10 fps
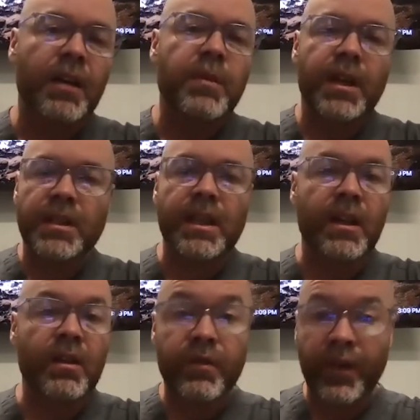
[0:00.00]
because of the
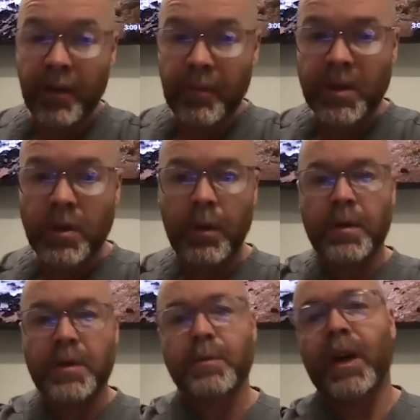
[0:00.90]
inflammatory
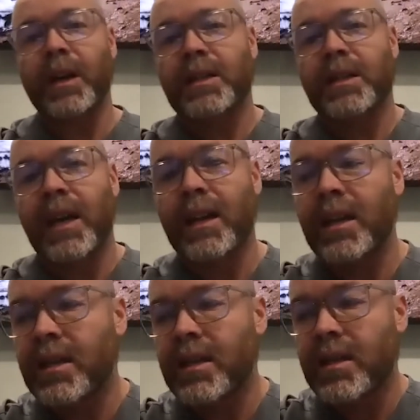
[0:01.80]
response that
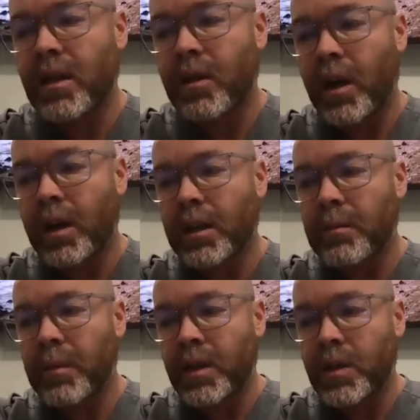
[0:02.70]
is chronically
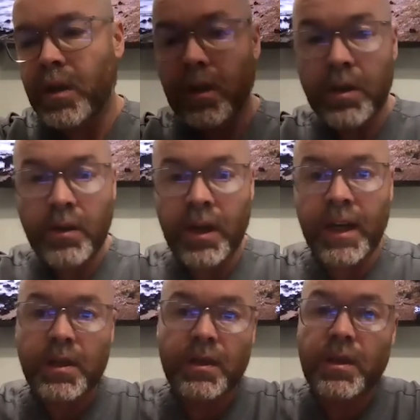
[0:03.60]
being triggered, you can
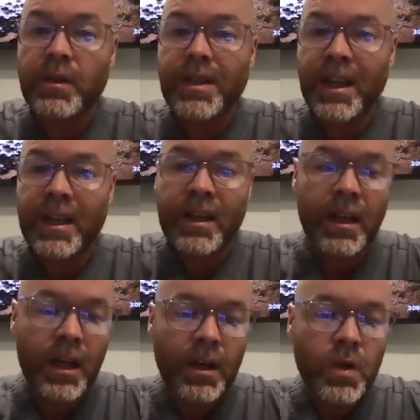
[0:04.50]
actually start to get
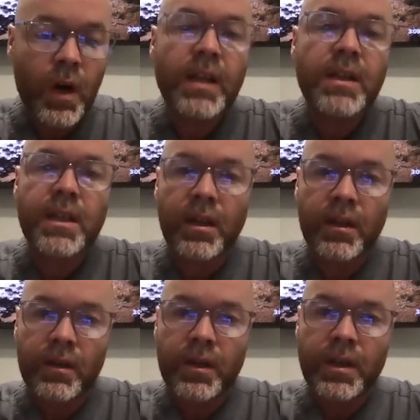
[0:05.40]

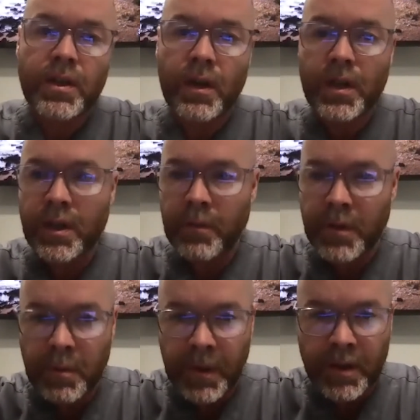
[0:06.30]
transcellular destruction,
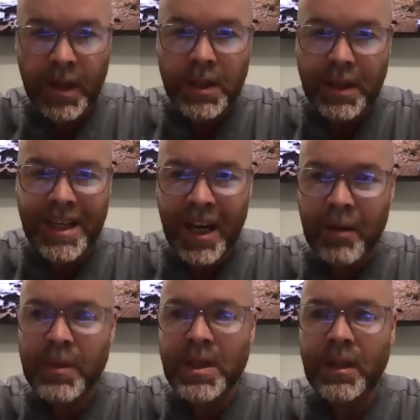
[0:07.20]
which means you're actually
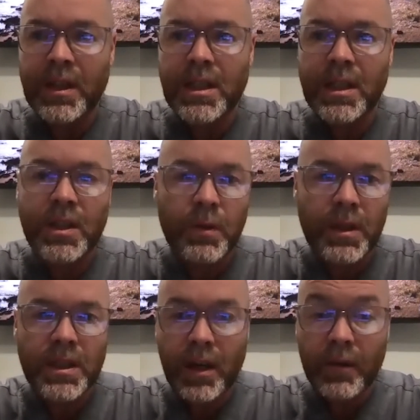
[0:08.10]
damaging the tissue
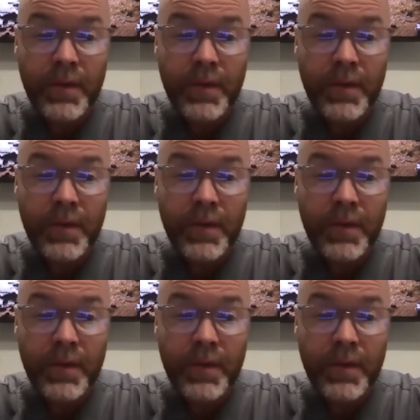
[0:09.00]
itself.